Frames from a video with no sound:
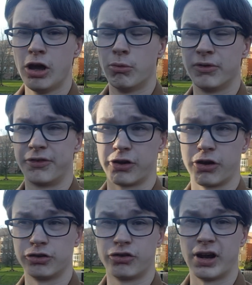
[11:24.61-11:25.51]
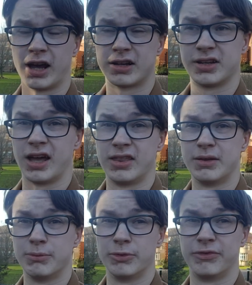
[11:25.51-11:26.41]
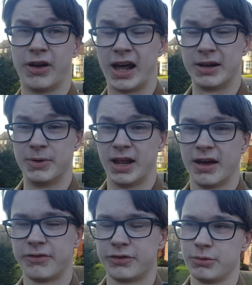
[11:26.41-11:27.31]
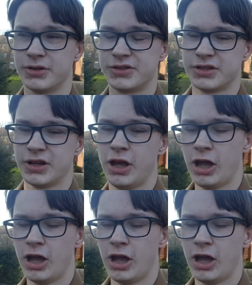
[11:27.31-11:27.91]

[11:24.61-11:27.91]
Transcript: one for contract and then one for admin afterwards.